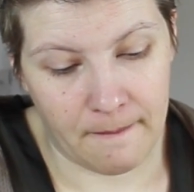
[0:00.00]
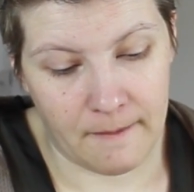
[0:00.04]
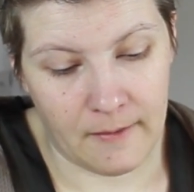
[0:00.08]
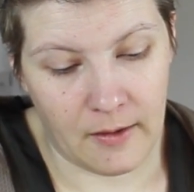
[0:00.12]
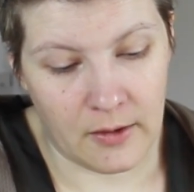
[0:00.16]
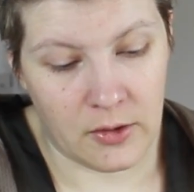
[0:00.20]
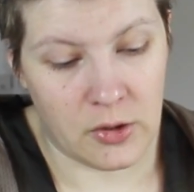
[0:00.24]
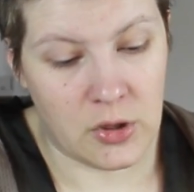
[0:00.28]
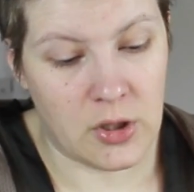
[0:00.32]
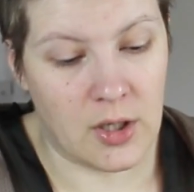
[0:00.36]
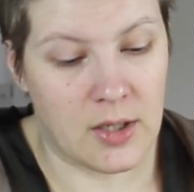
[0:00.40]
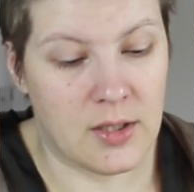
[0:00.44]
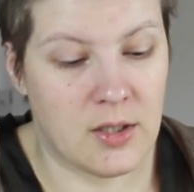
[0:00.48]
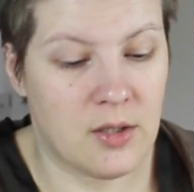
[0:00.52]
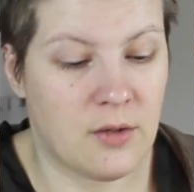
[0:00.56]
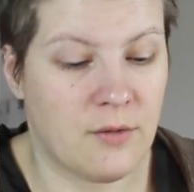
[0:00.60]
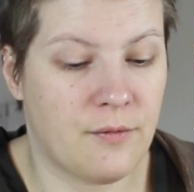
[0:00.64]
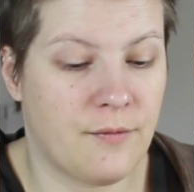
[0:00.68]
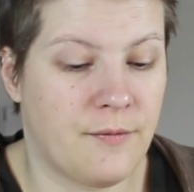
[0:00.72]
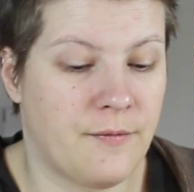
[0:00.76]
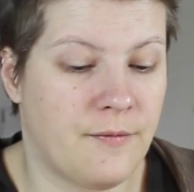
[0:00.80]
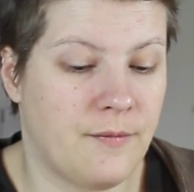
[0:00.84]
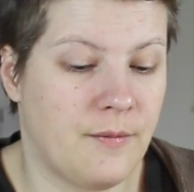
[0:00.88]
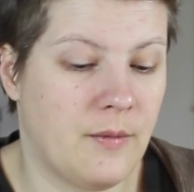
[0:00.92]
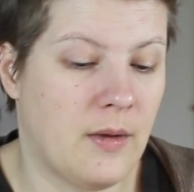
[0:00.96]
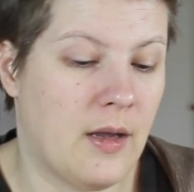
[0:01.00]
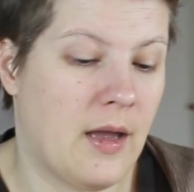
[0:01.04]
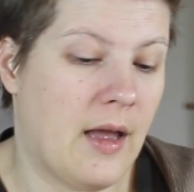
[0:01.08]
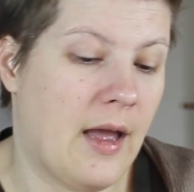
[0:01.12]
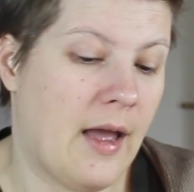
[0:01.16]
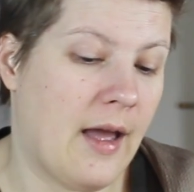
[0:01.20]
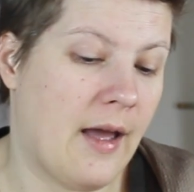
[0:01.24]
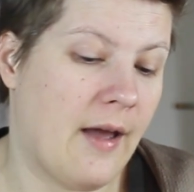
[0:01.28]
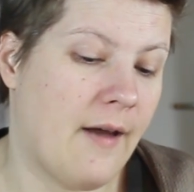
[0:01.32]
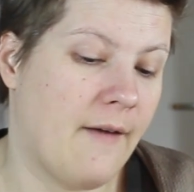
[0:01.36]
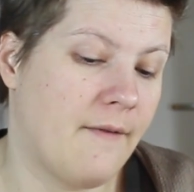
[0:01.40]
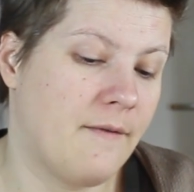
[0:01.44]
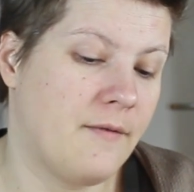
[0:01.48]
and just
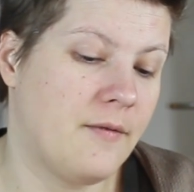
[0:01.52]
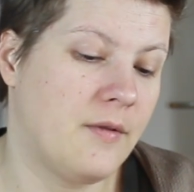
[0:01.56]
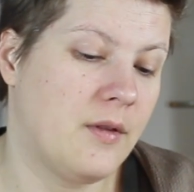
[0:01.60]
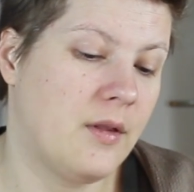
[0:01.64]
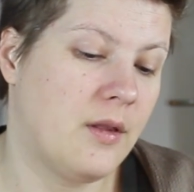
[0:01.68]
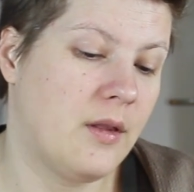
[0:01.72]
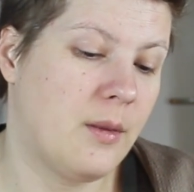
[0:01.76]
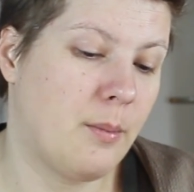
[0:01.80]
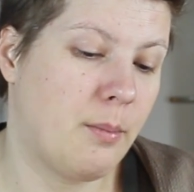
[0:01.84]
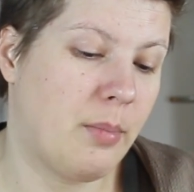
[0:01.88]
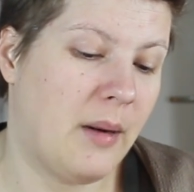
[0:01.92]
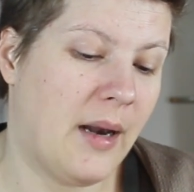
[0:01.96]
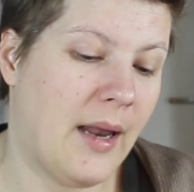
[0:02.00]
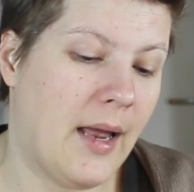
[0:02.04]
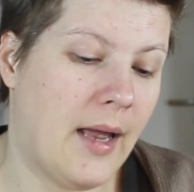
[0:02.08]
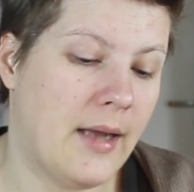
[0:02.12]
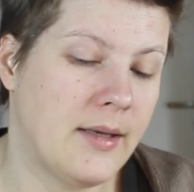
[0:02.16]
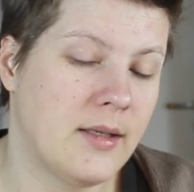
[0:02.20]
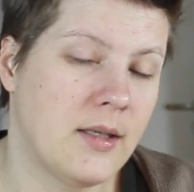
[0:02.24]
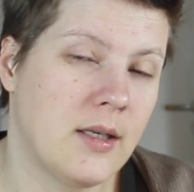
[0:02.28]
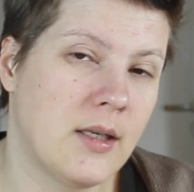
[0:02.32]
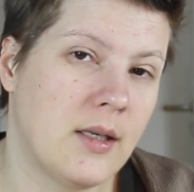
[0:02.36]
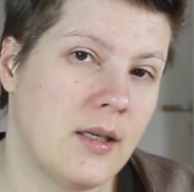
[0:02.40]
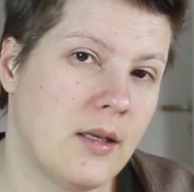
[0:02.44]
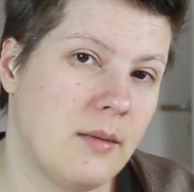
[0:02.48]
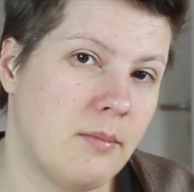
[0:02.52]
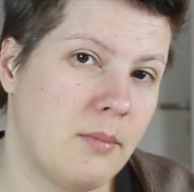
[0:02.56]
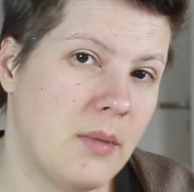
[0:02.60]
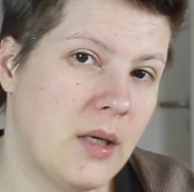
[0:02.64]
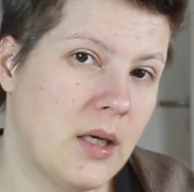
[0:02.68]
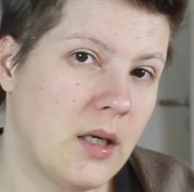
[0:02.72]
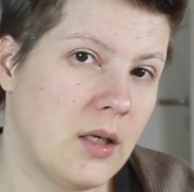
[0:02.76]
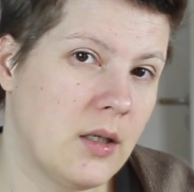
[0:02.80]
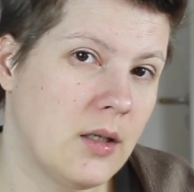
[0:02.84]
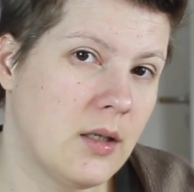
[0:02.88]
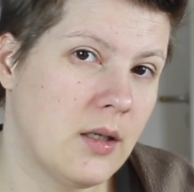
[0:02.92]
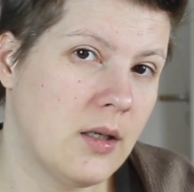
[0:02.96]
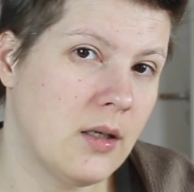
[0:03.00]
have the plant in the
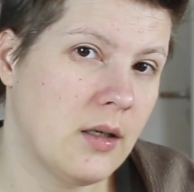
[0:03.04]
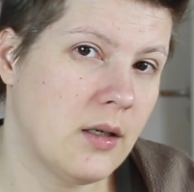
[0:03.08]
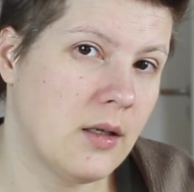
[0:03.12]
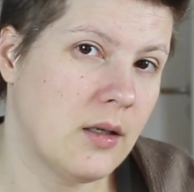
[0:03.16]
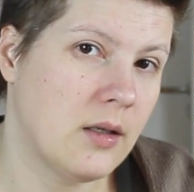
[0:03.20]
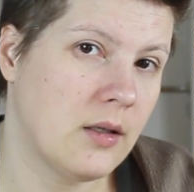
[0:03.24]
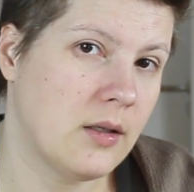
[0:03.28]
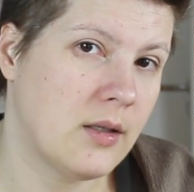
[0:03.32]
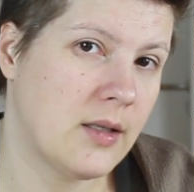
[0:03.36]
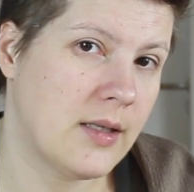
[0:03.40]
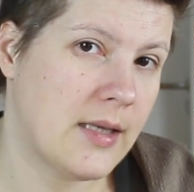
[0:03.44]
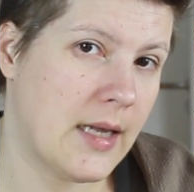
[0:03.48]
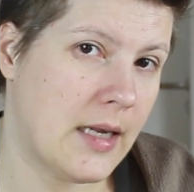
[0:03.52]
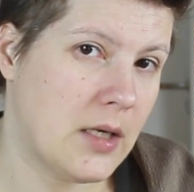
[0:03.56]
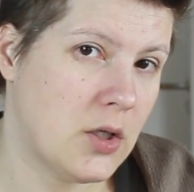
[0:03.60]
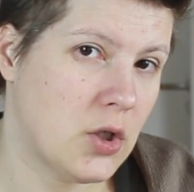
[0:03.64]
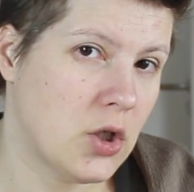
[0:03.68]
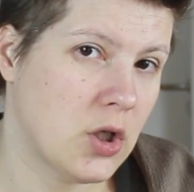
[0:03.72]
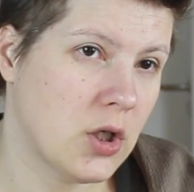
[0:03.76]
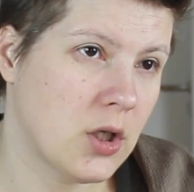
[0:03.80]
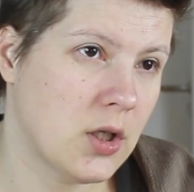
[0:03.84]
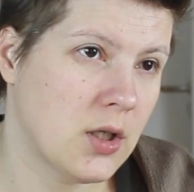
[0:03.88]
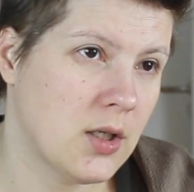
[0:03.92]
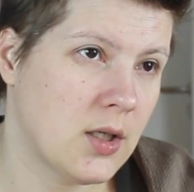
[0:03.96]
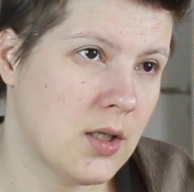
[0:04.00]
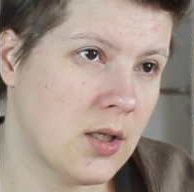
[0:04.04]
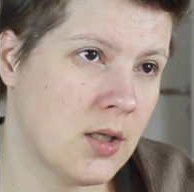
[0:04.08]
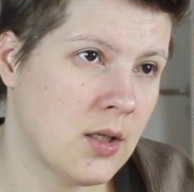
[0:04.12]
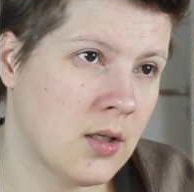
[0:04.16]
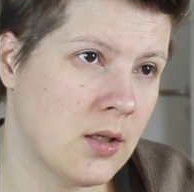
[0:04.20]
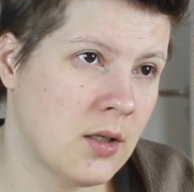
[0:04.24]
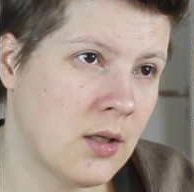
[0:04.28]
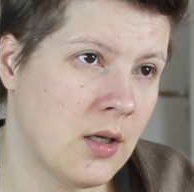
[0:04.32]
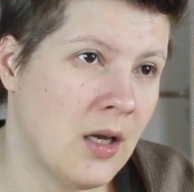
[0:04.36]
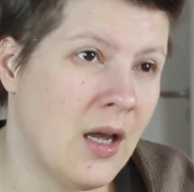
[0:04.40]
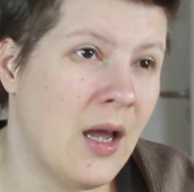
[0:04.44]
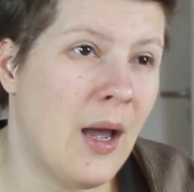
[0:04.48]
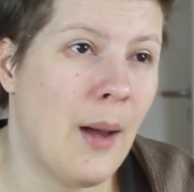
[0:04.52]
middle centered.
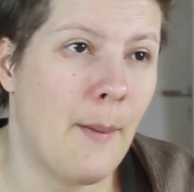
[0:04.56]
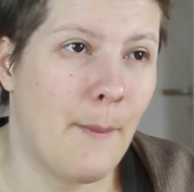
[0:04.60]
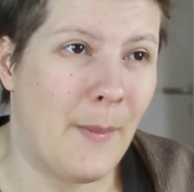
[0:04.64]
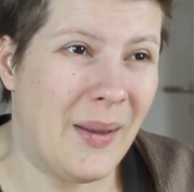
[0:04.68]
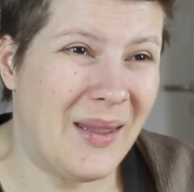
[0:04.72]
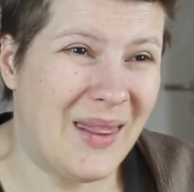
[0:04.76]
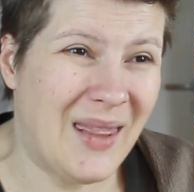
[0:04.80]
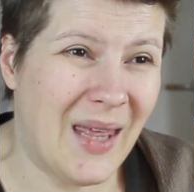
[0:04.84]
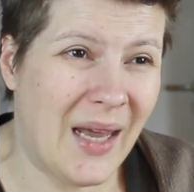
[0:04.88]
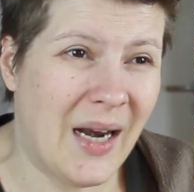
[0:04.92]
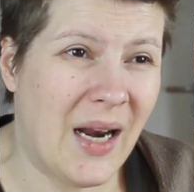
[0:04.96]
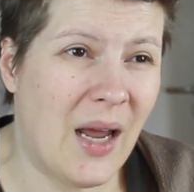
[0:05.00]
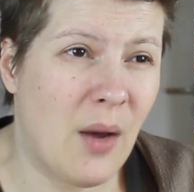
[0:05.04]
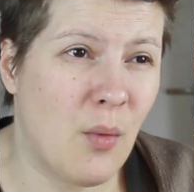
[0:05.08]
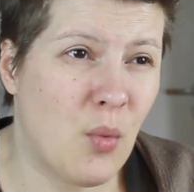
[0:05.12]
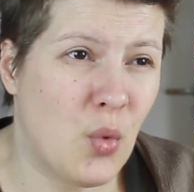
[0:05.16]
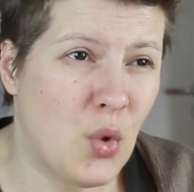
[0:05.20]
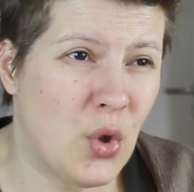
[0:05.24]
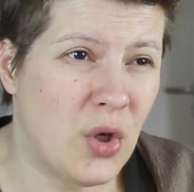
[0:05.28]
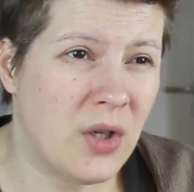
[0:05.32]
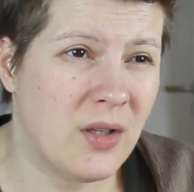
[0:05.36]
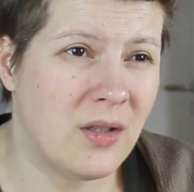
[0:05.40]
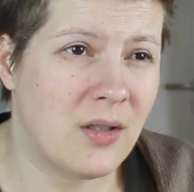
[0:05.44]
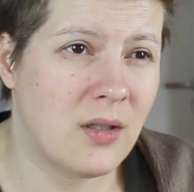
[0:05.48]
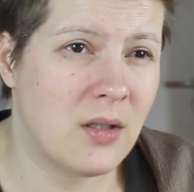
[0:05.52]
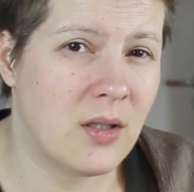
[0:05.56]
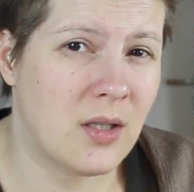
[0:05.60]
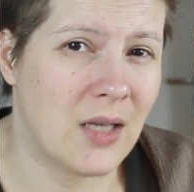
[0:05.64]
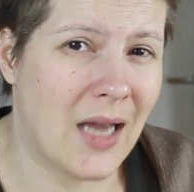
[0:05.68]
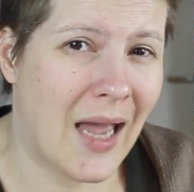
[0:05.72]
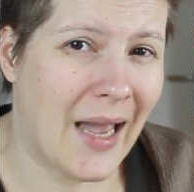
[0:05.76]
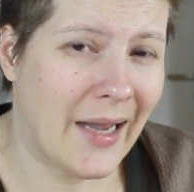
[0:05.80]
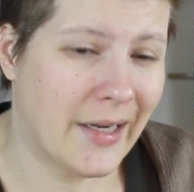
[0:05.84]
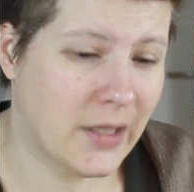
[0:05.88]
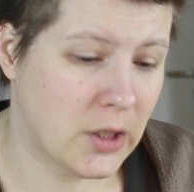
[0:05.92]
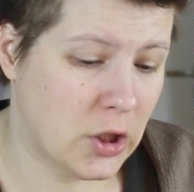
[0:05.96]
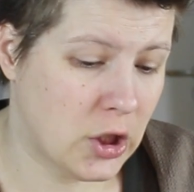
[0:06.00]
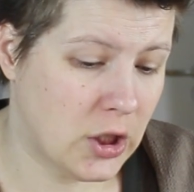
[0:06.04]
But then I would
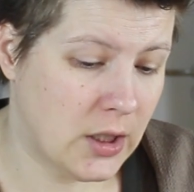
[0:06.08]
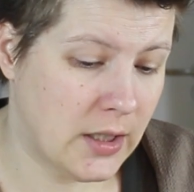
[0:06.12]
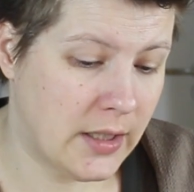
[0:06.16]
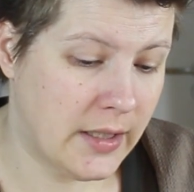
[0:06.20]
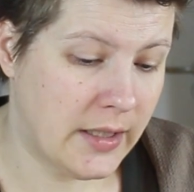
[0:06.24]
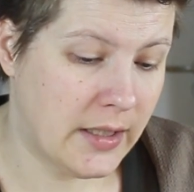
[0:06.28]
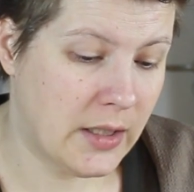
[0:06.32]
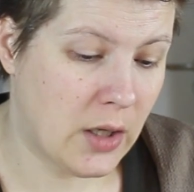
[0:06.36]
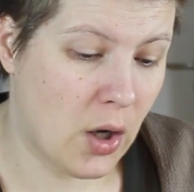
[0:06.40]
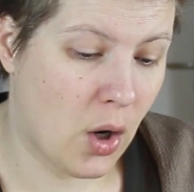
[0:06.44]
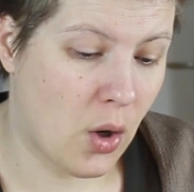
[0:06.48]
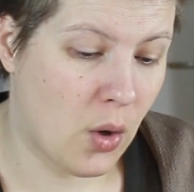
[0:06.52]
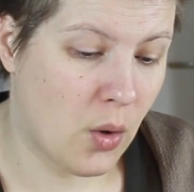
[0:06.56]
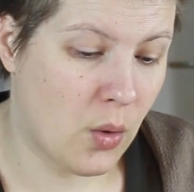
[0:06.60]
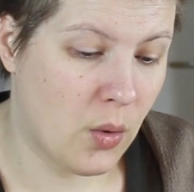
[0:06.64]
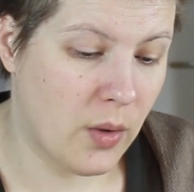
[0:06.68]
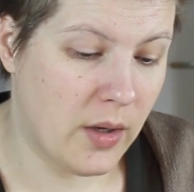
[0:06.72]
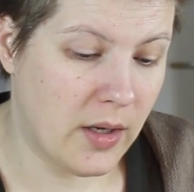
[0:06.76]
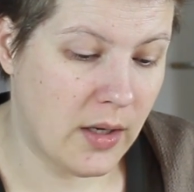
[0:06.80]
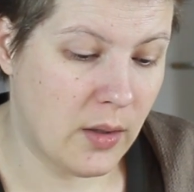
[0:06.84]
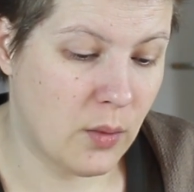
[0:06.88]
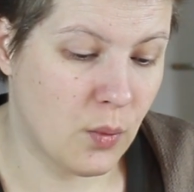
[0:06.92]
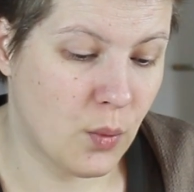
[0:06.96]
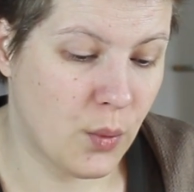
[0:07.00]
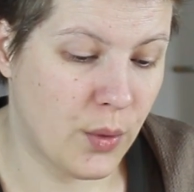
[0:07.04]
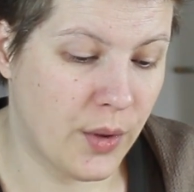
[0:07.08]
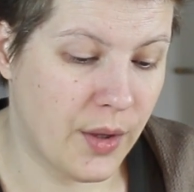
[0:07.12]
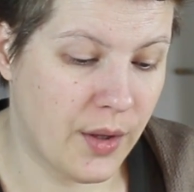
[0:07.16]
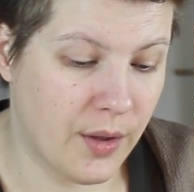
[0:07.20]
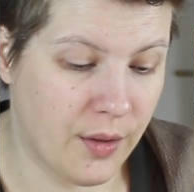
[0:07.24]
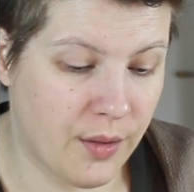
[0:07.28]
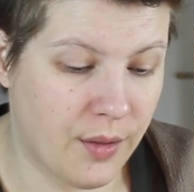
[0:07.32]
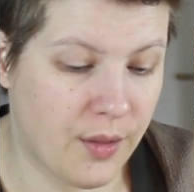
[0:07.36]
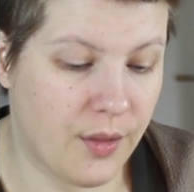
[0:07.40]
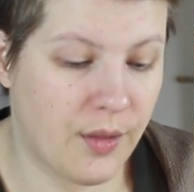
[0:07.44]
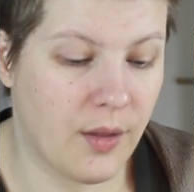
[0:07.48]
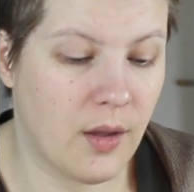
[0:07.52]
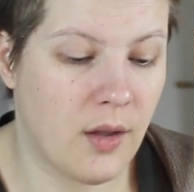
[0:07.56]
actually go in
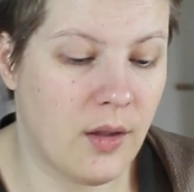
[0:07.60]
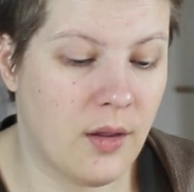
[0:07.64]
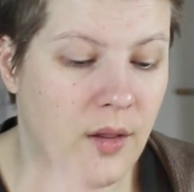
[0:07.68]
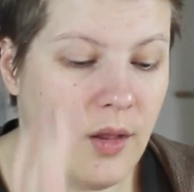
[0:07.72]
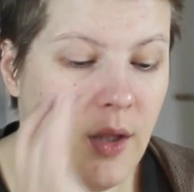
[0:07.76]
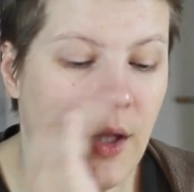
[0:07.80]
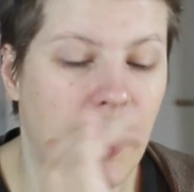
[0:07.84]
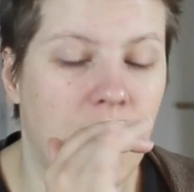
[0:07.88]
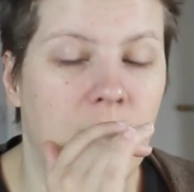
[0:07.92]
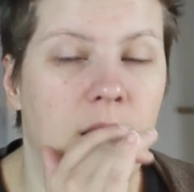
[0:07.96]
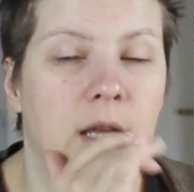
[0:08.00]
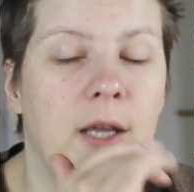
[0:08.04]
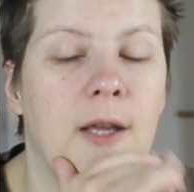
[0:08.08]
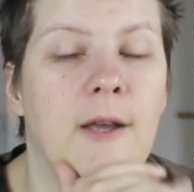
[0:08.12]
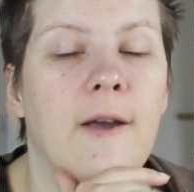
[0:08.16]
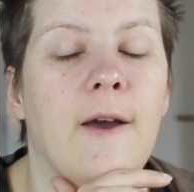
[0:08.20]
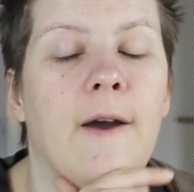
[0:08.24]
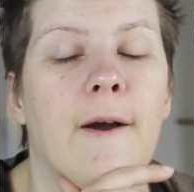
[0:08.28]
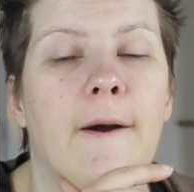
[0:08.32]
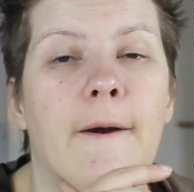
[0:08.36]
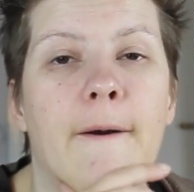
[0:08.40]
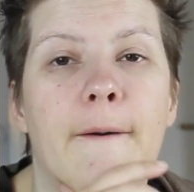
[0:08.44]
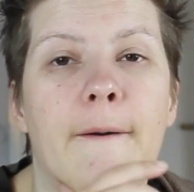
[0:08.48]
with the